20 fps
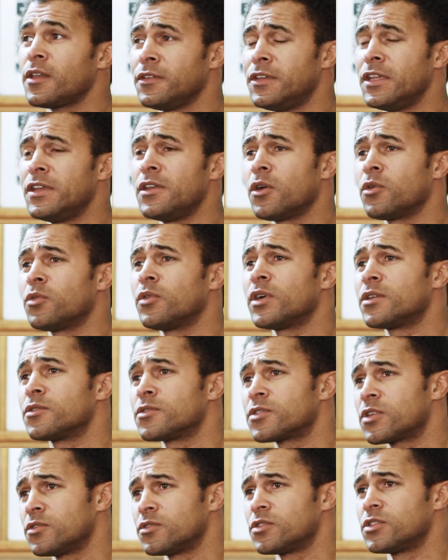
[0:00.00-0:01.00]
I didn't know whether I was
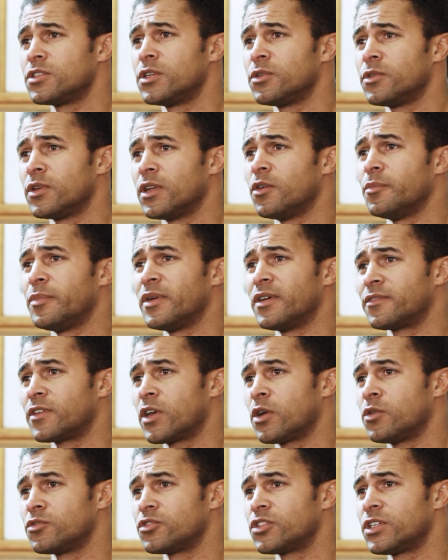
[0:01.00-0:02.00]
going to do a little bit of
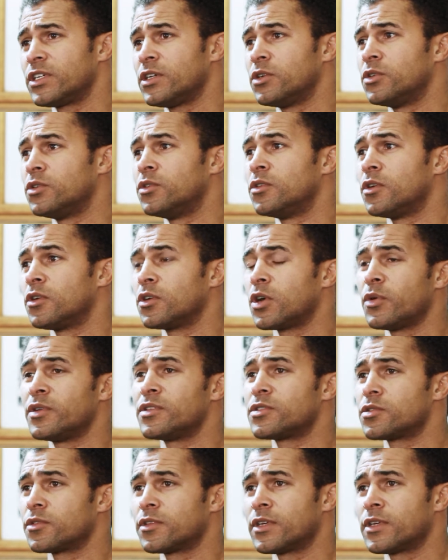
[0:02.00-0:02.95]
coaching or go into